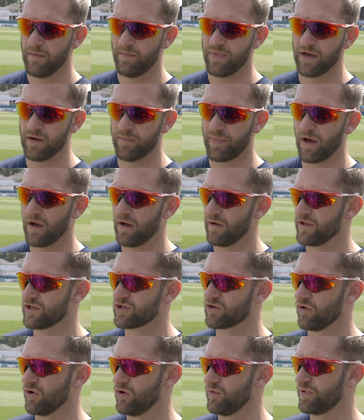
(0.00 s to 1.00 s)
being a part of
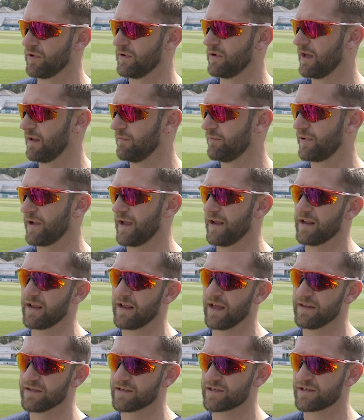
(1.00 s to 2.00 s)
this group and playing
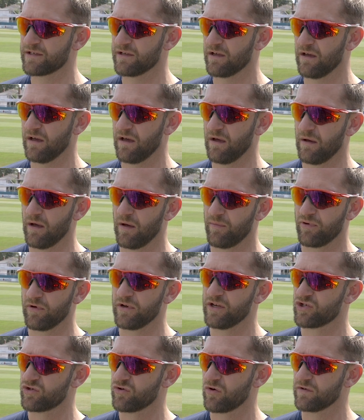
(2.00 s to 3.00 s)
against a
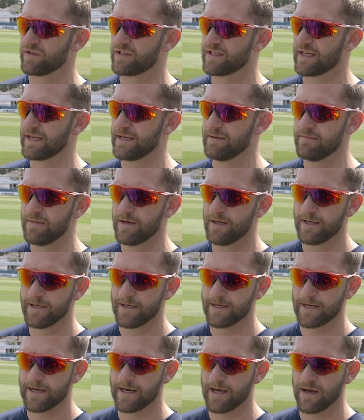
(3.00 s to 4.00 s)
pretty strong team,
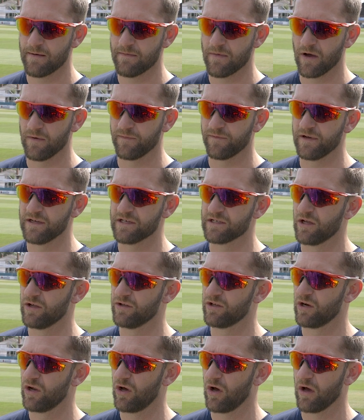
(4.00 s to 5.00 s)
hopefully he's
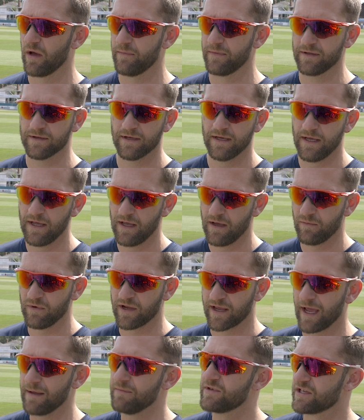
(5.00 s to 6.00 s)
learned a lot.
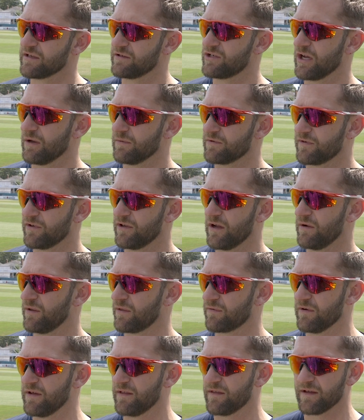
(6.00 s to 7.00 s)
We came to Chelmsford knowing
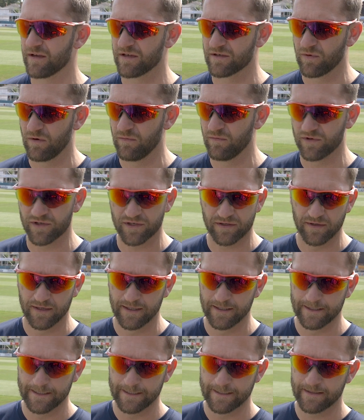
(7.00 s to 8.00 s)
three things. One was
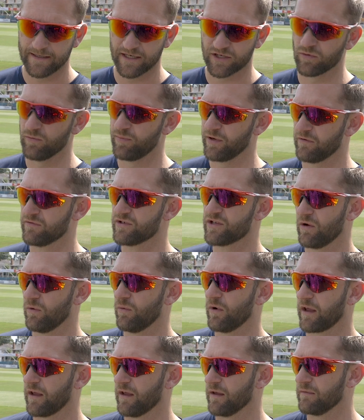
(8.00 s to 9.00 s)
this would be a result
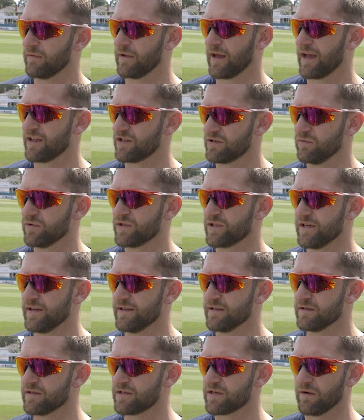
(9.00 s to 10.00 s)
wicket, and it has all
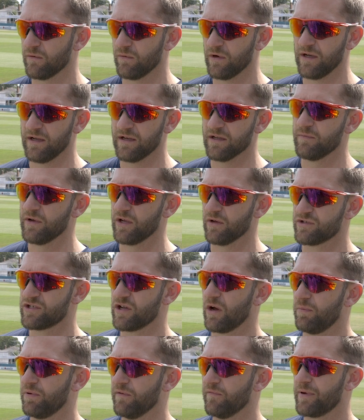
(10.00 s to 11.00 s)
season, so we needed to be on
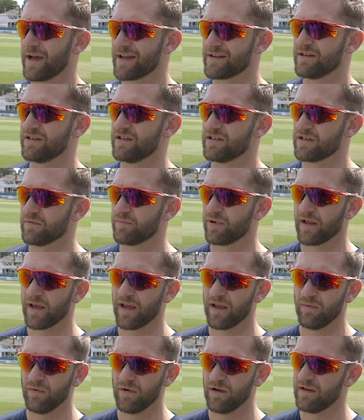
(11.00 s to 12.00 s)
top of passages of
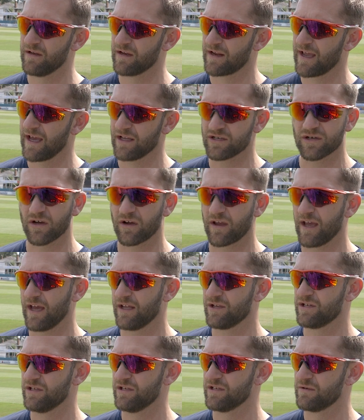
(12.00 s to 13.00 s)
play, we needed to catch our
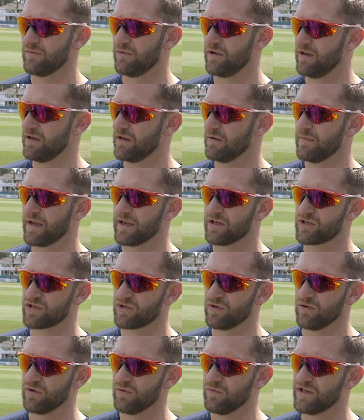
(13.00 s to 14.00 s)
catches, and we needed to make
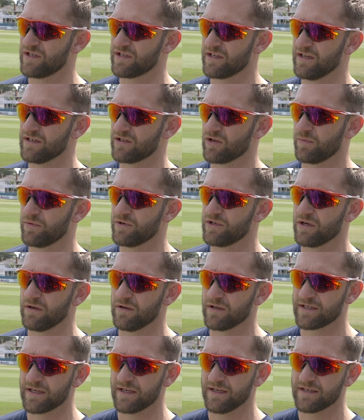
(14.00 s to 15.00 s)
sure that we seized
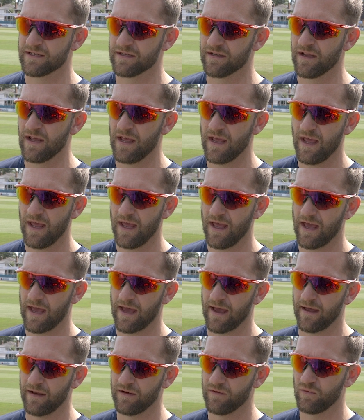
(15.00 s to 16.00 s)
opportunities
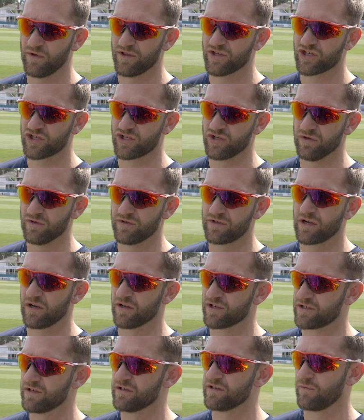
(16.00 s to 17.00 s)
and withstood
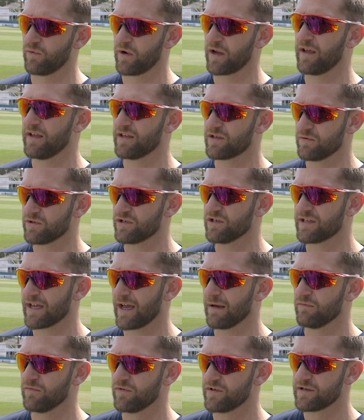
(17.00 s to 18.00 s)
clusters of wickets, which has
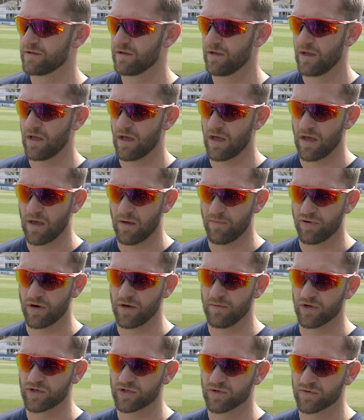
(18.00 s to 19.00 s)
happened
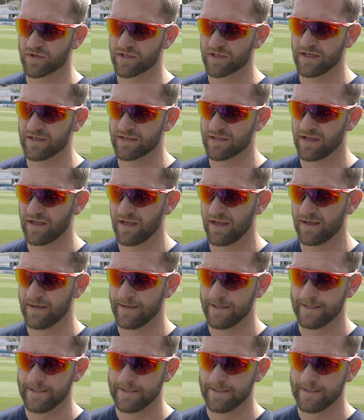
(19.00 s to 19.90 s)
pretty much all season here.